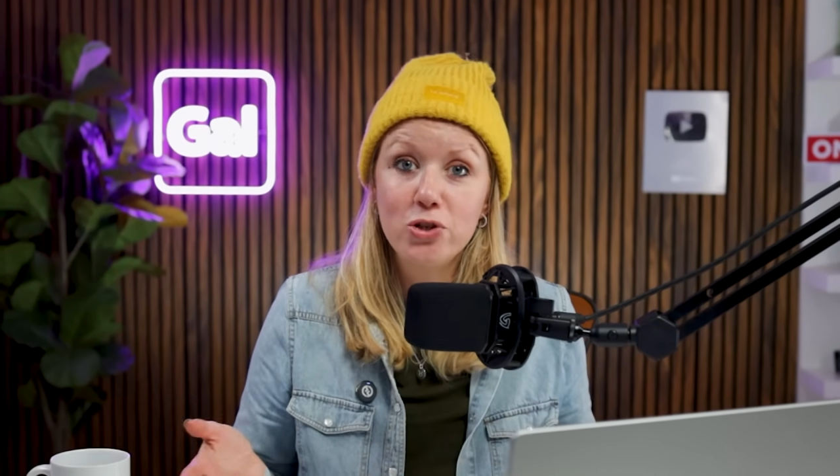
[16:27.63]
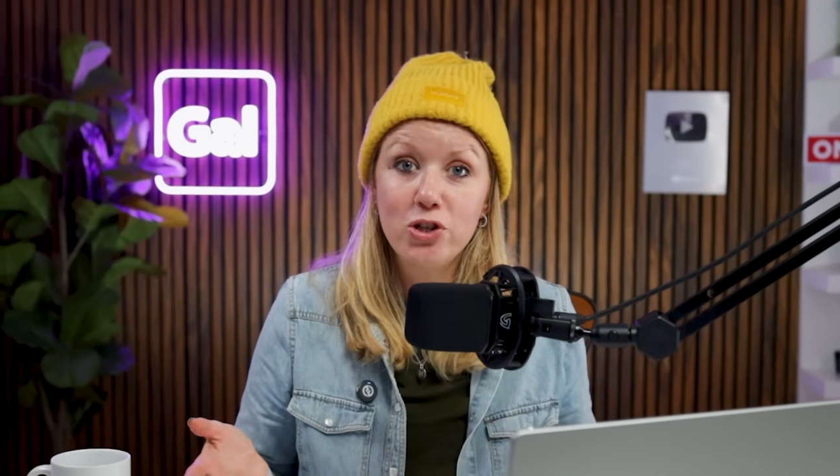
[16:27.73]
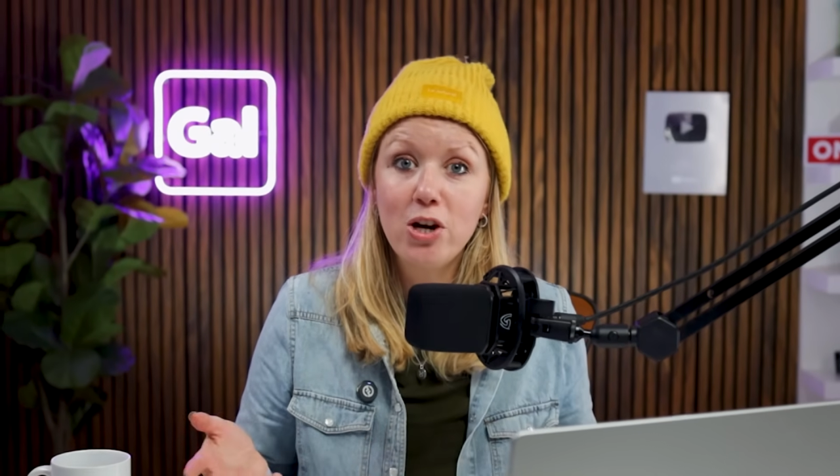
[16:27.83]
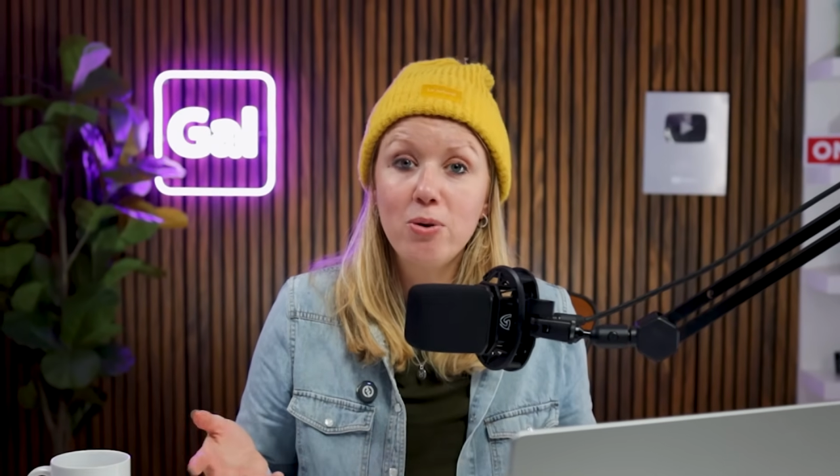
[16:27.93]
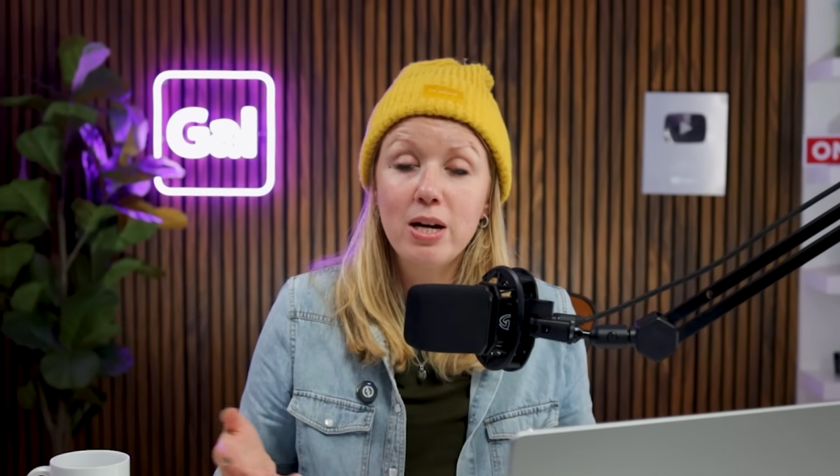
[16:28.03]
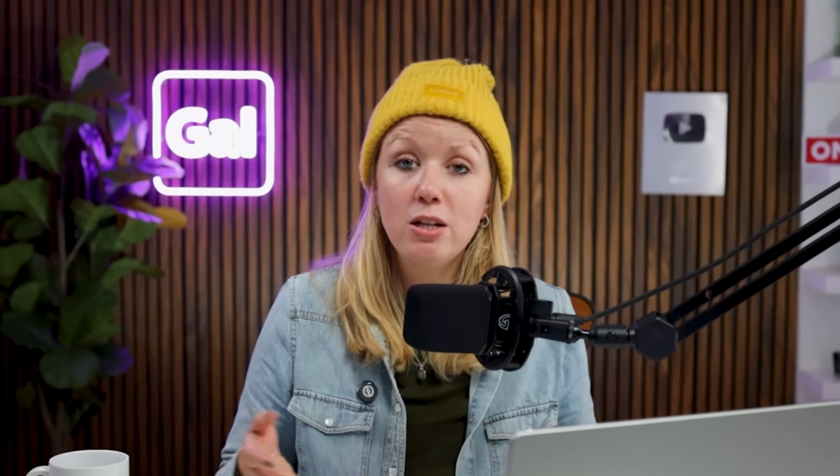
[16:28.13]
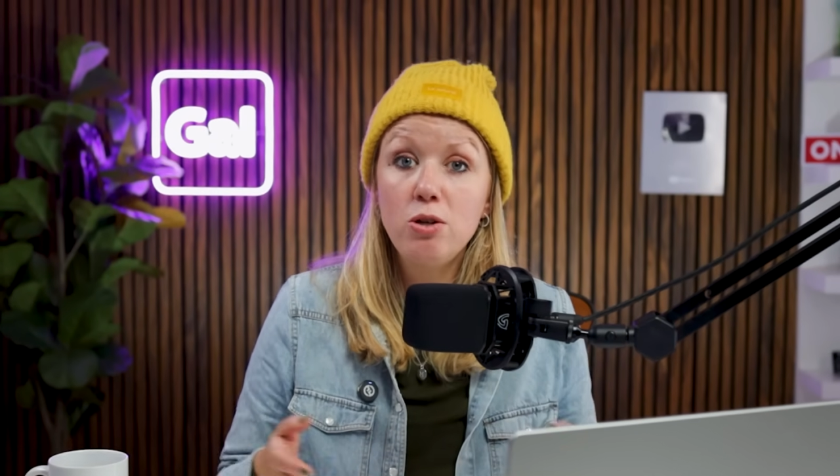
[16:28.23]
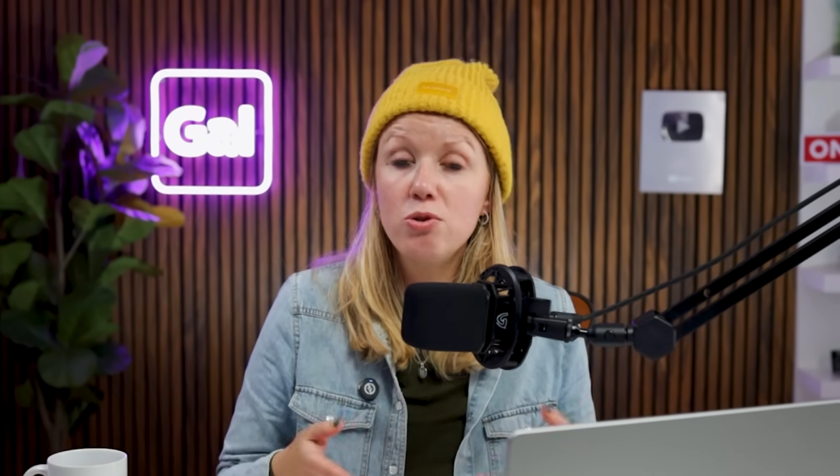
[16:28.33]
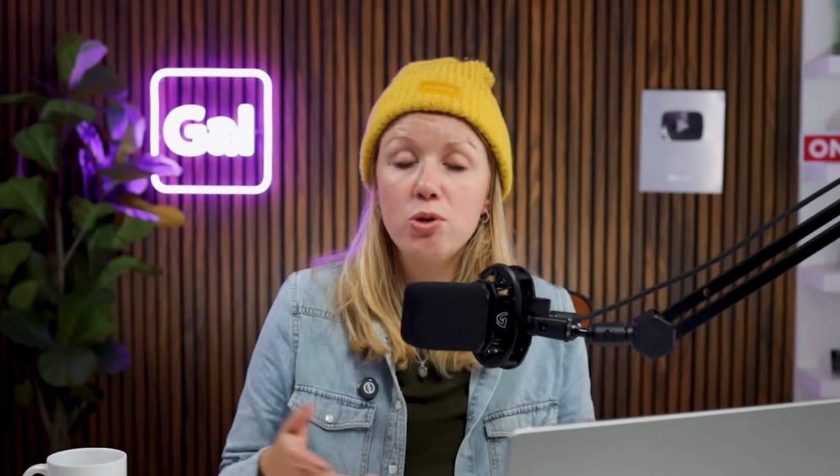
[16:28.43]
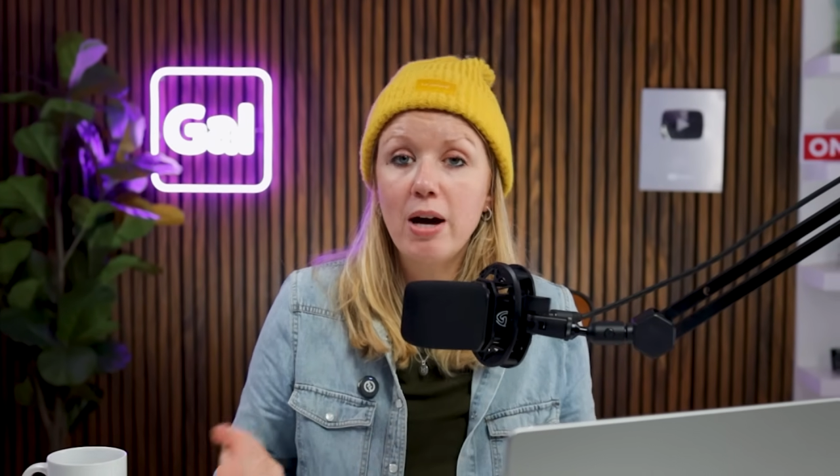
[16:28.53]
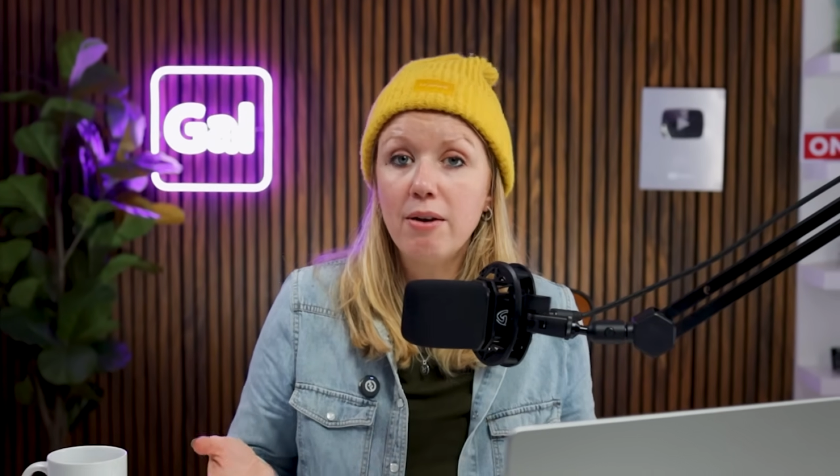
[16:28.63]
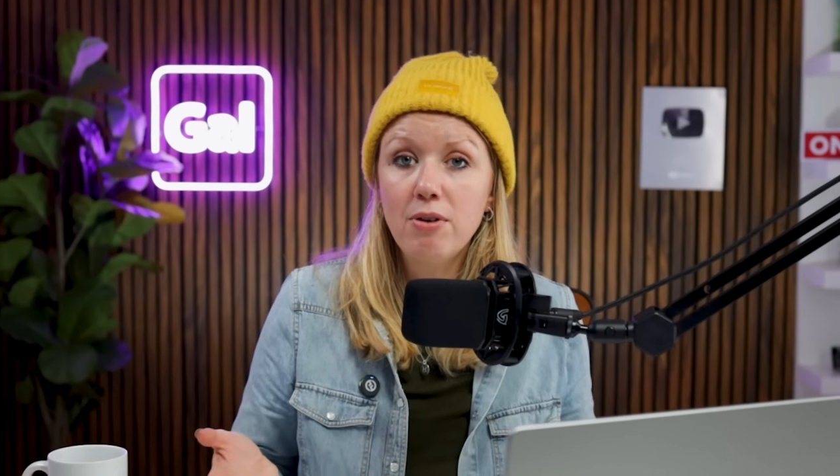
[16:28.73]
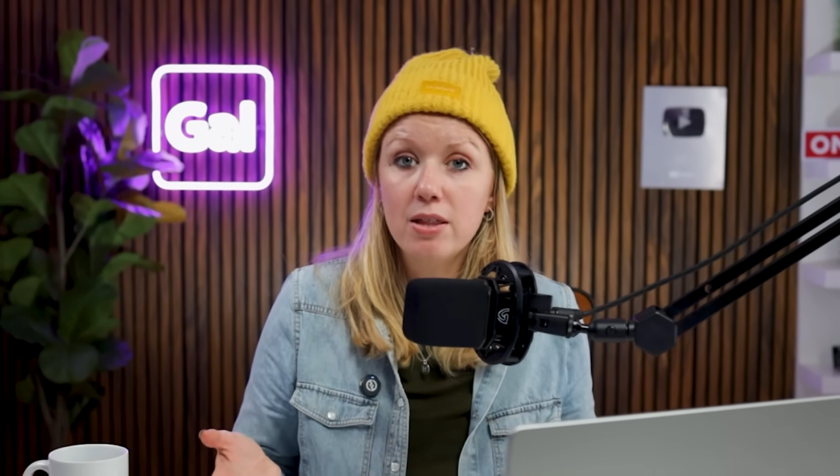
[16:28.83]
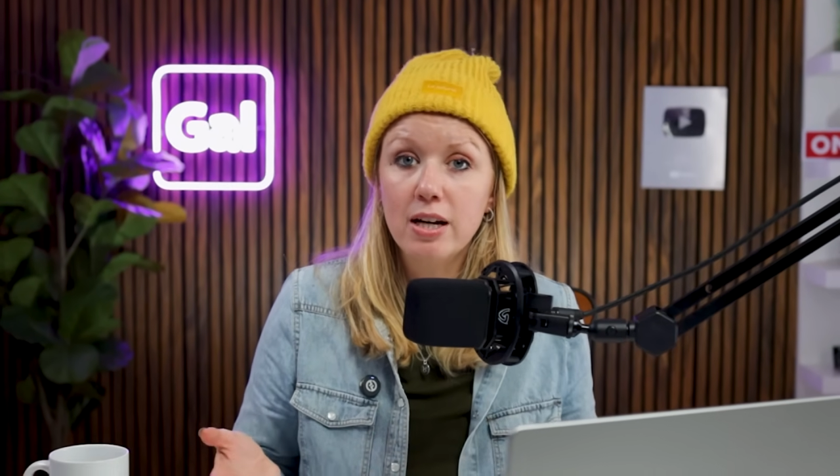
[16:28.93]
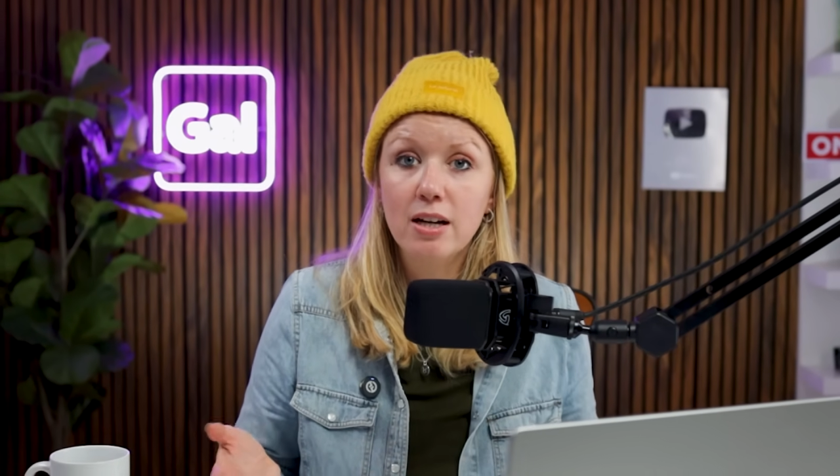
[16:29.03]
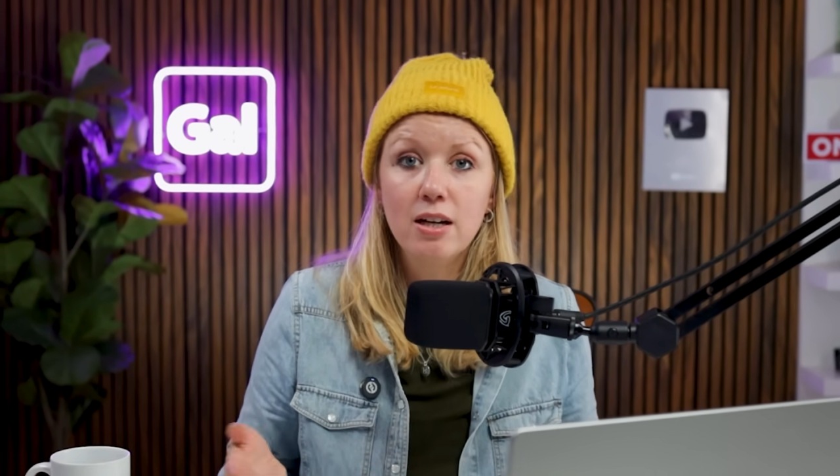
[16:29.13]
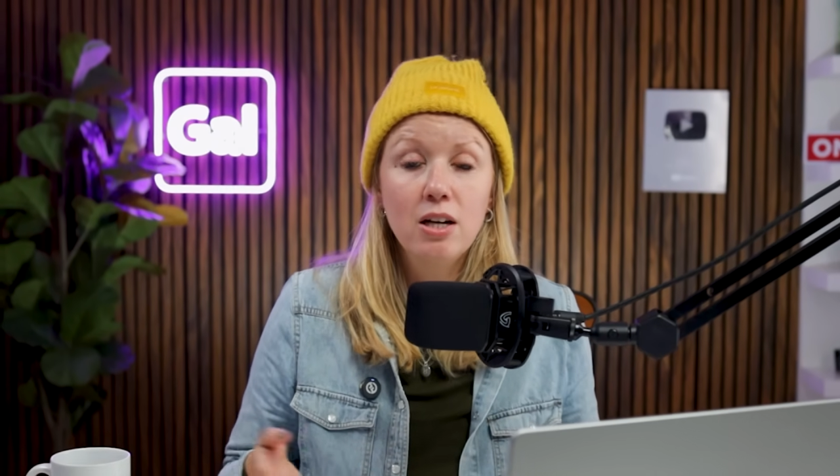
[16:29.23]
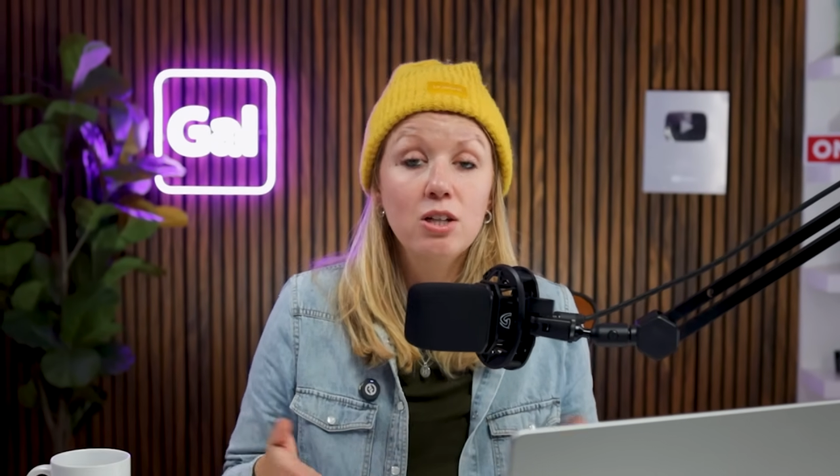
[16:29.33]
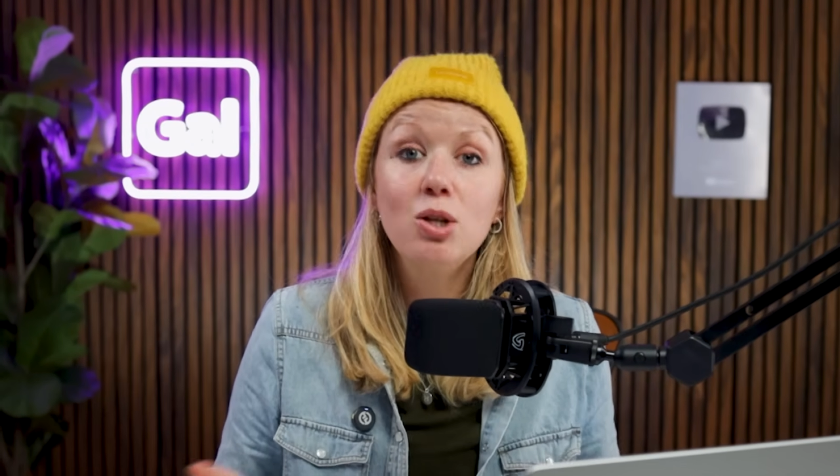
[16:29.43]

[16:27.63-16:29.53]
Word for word: show and you do everything.